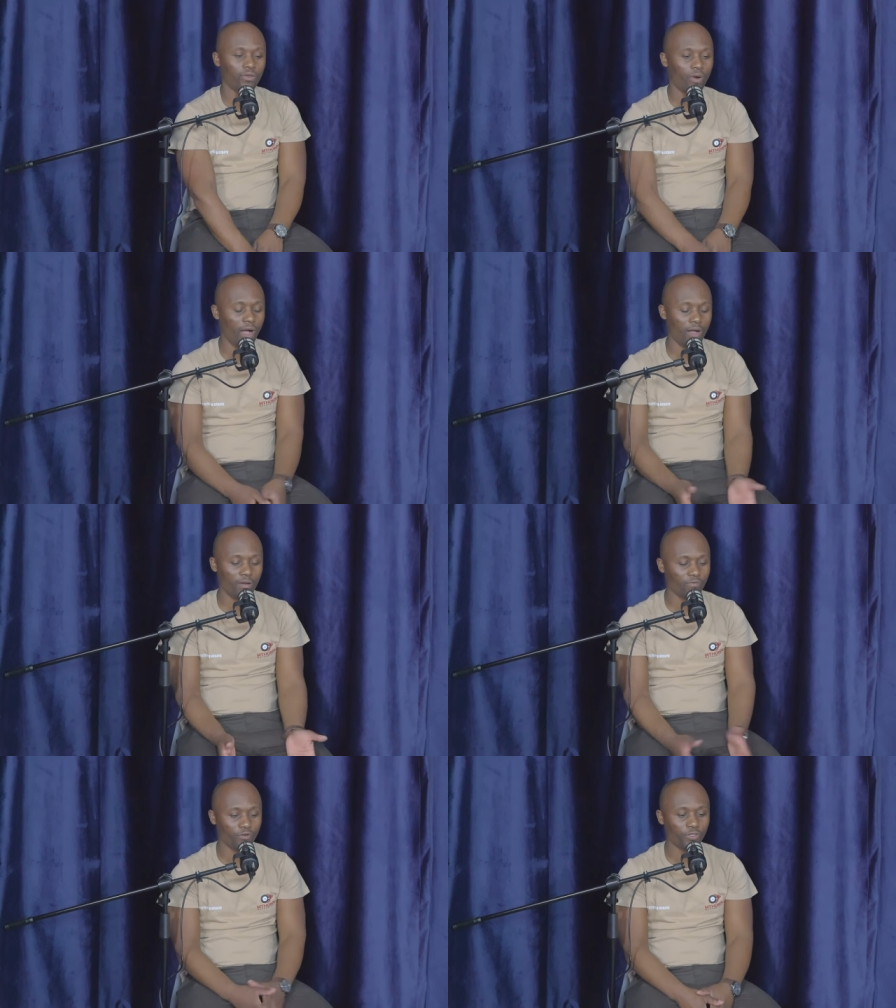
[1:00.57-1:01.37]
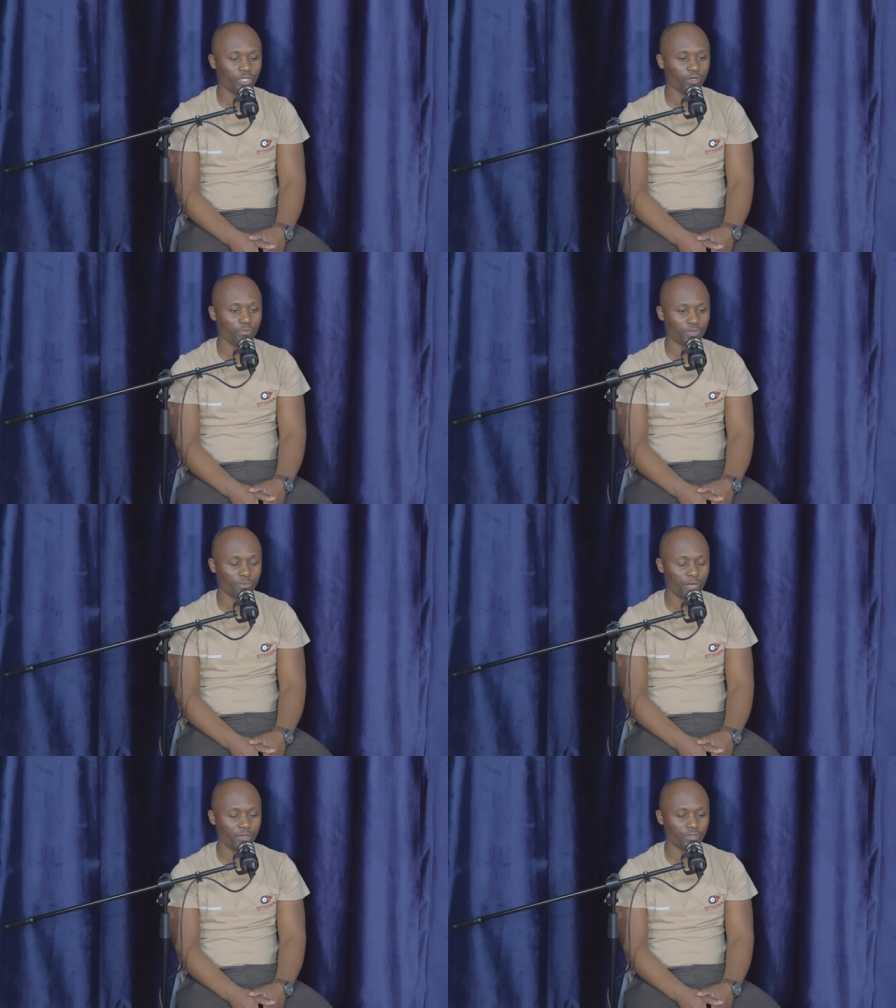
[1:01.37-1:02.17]
you are for Jacob
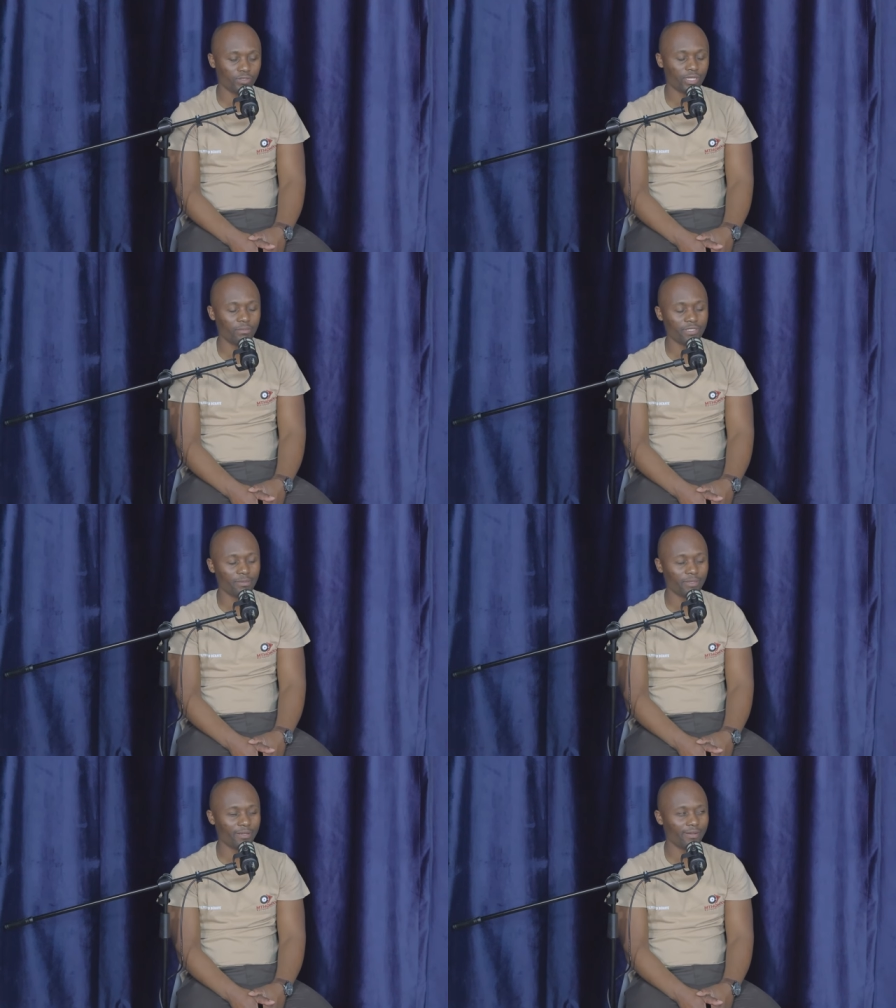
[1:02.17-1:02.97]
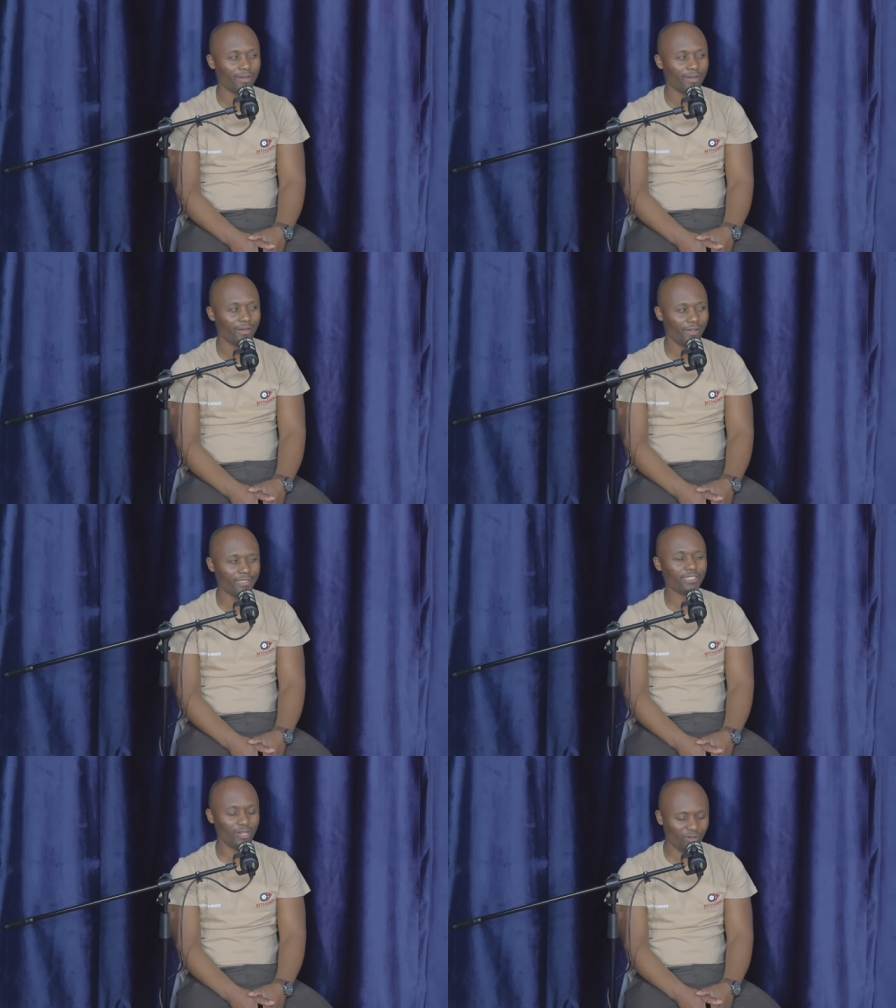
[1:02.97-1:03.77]
Zuma. So tell me something.
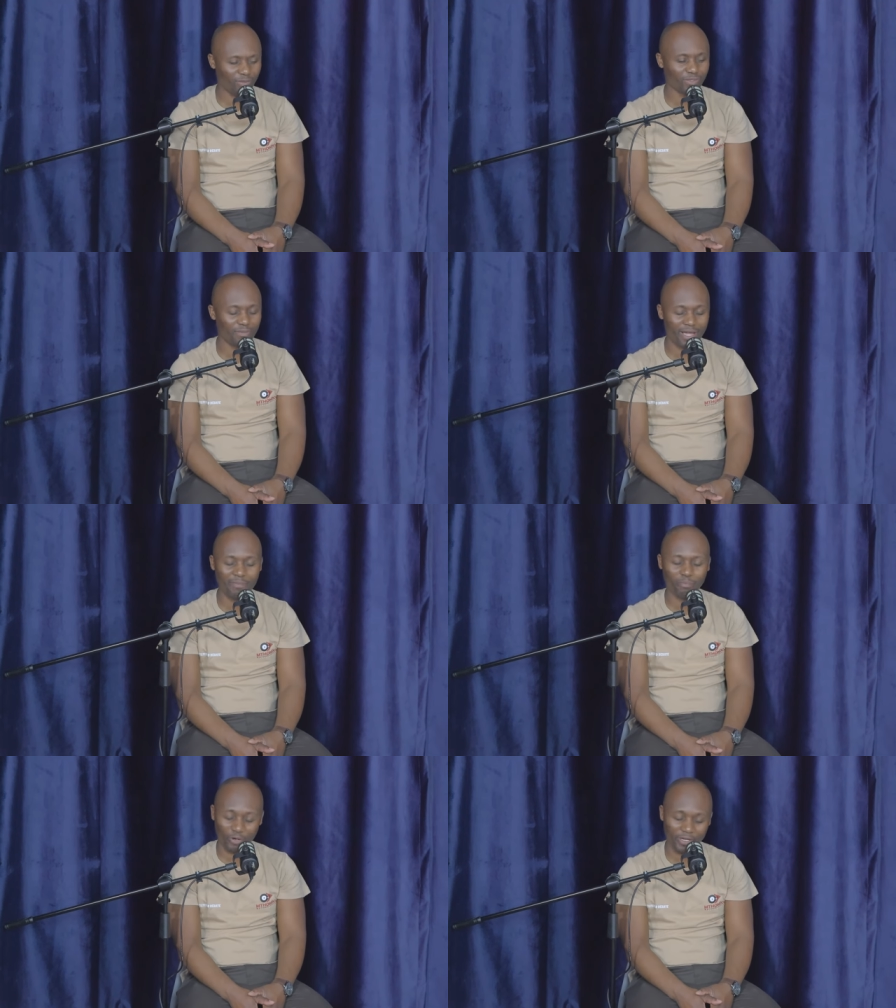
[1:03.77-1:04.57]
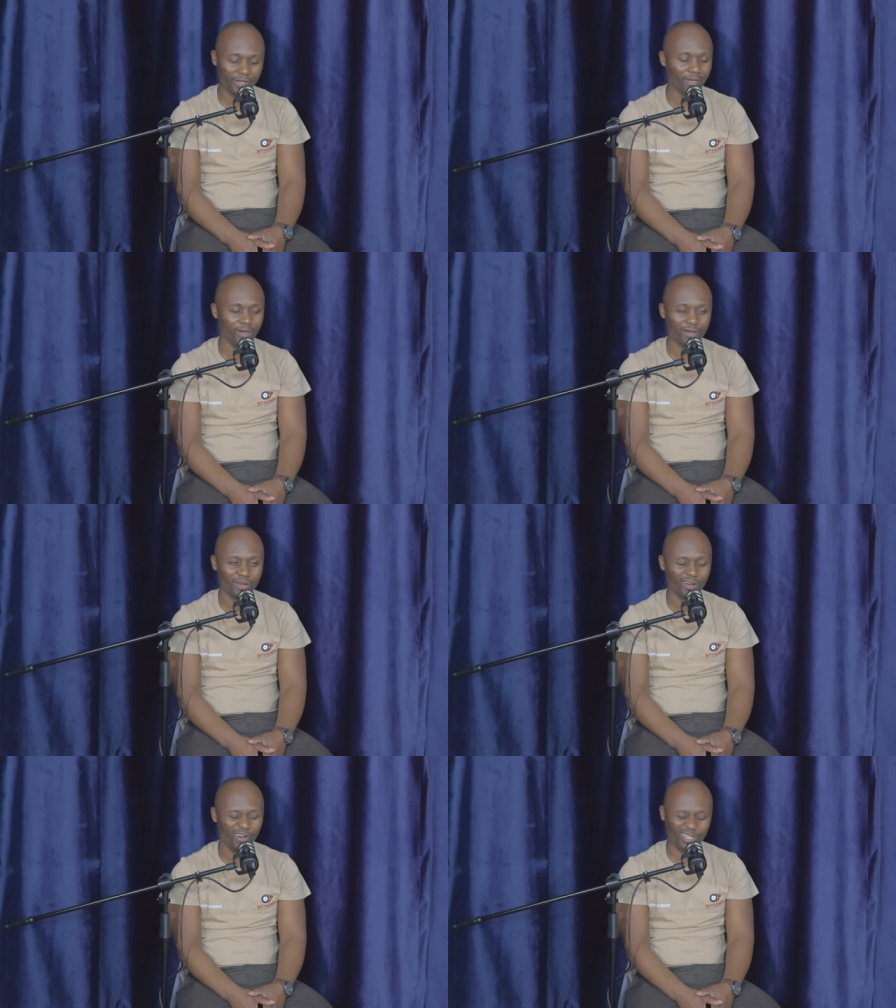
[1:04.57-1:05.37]
Is Jacob Zuma a pawn leader
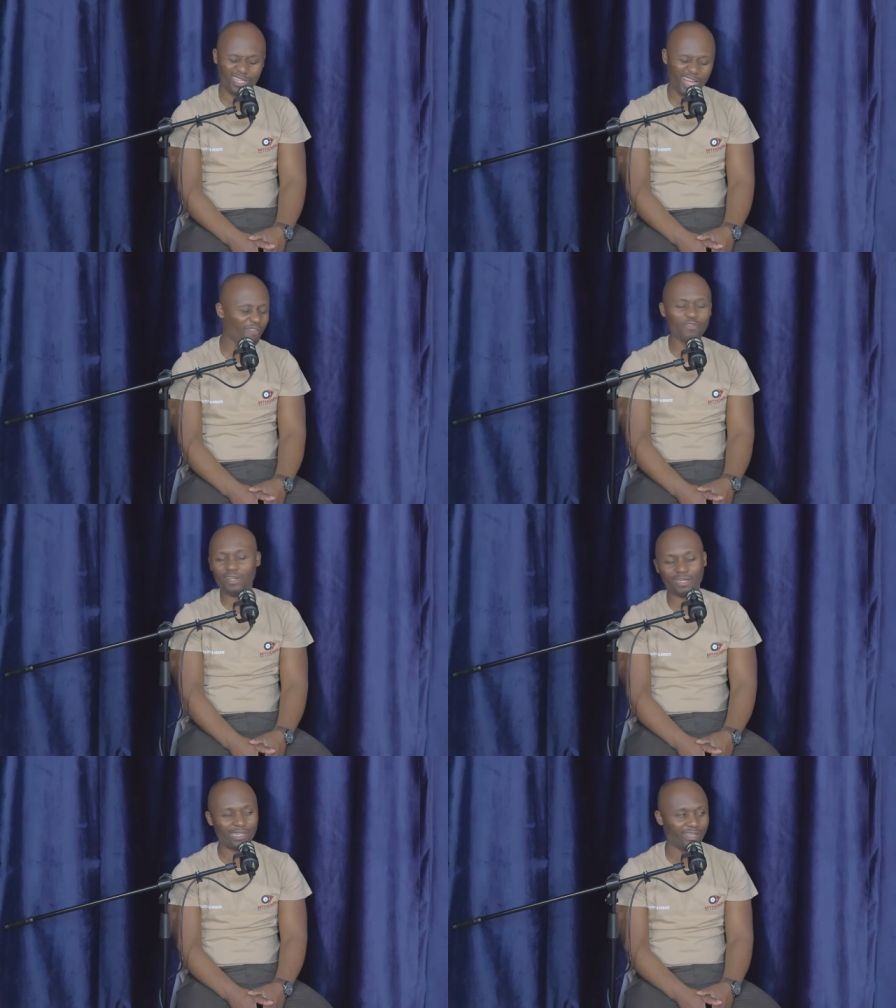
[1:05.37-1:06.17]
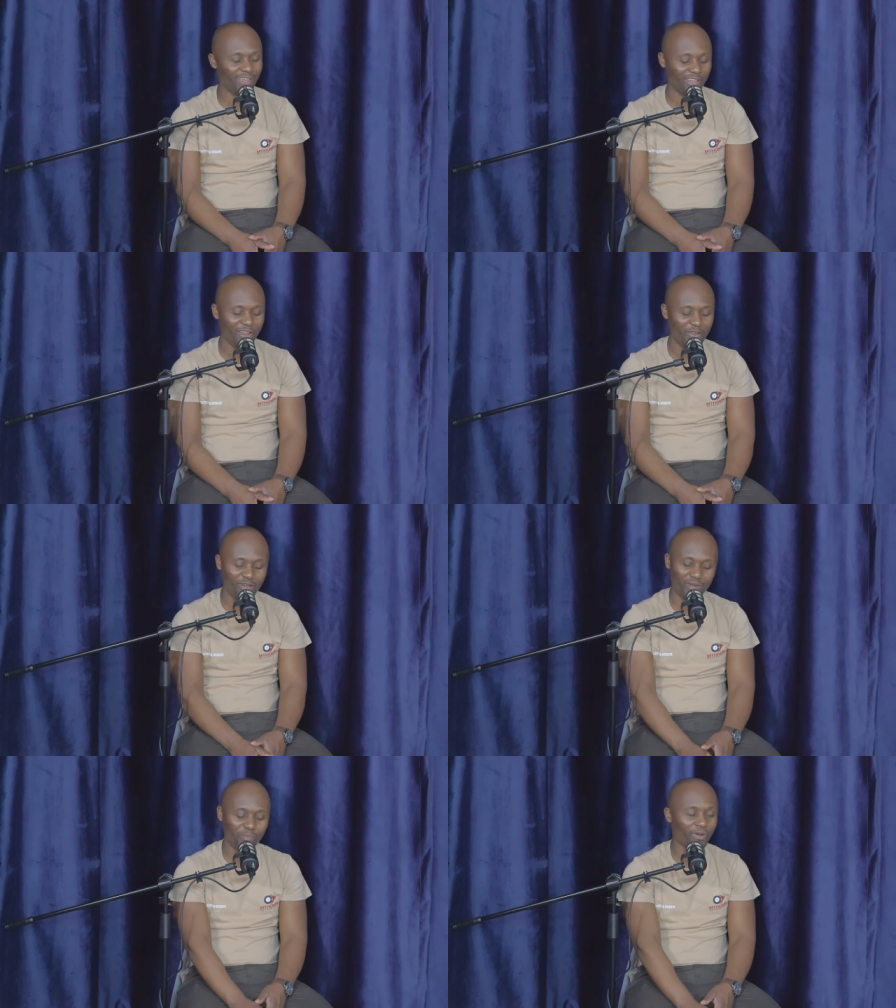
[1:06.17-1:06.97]
or definitely
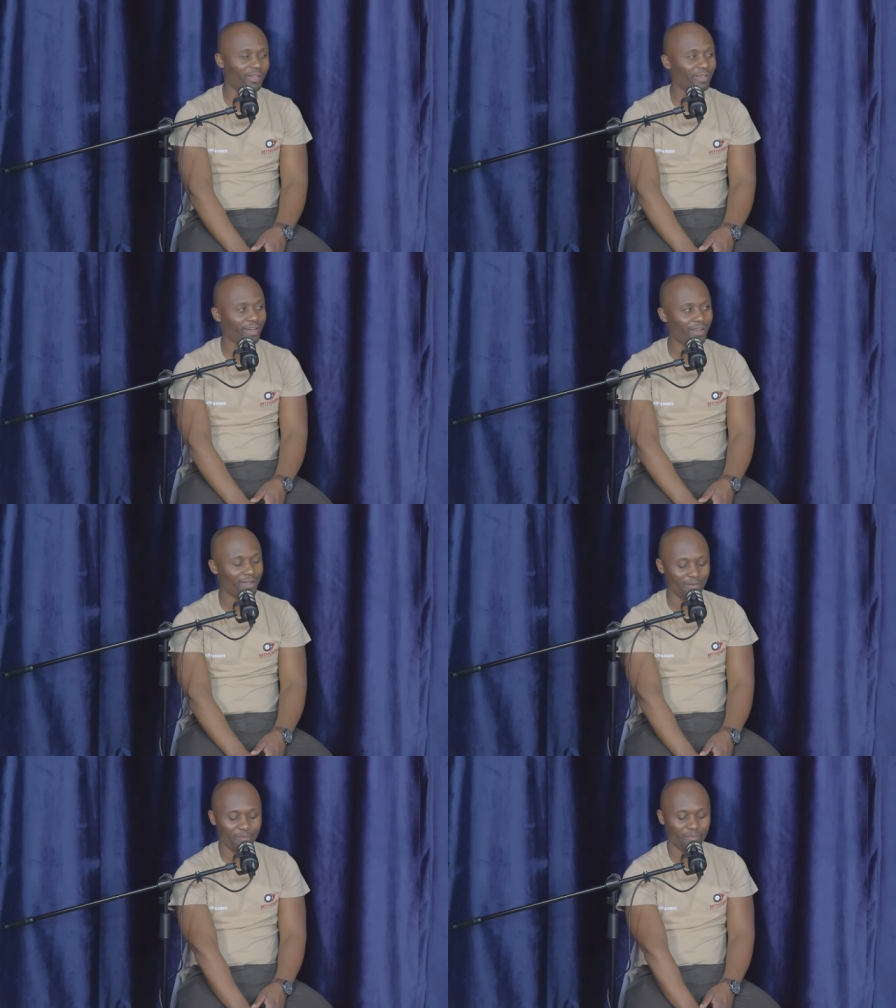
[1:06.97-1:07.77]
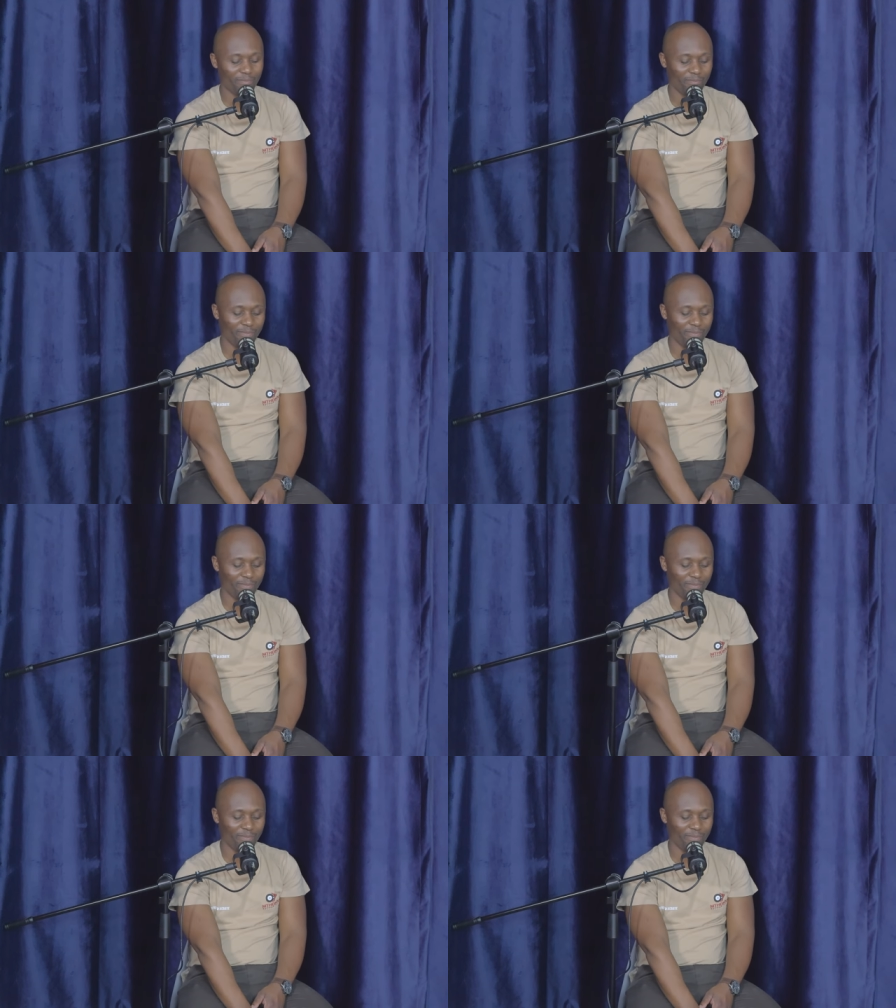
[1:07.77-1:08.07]
not a pawn leader? Well,